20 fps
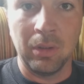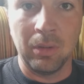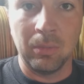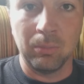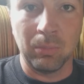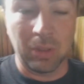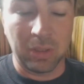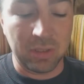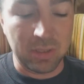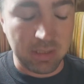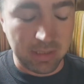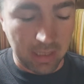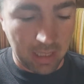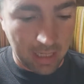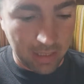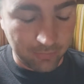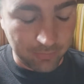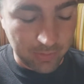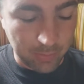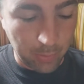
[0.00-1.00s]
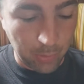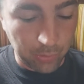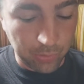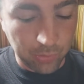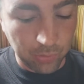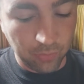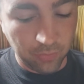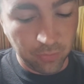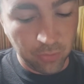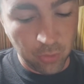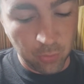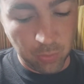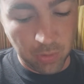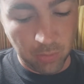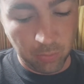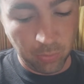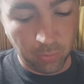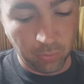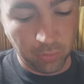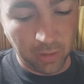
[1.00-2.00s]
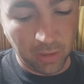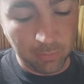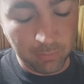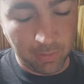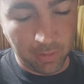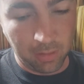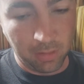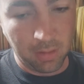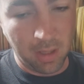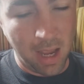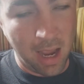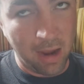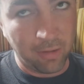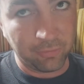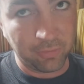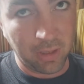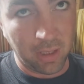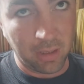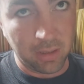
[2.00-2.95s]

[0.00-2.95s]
because I've spoke to a few people and I've been laughed at